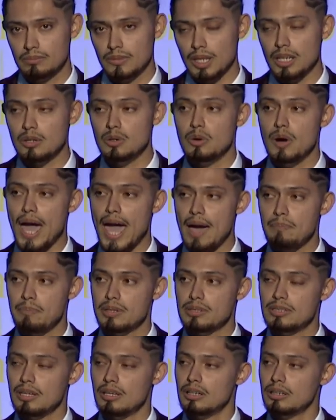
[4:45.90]
and who
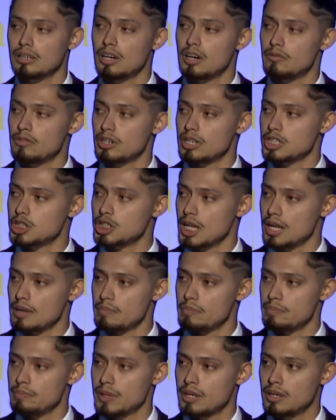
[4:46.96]
happened to uncover a
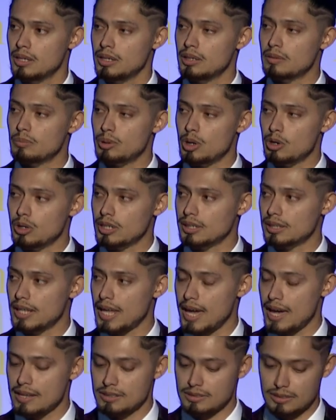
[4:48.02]
gem in broken
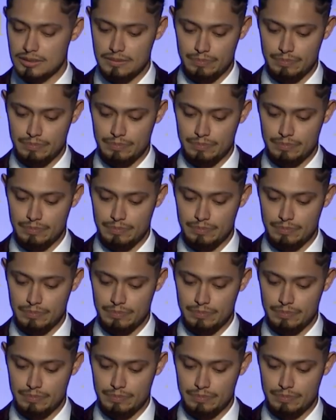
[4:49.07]
glass.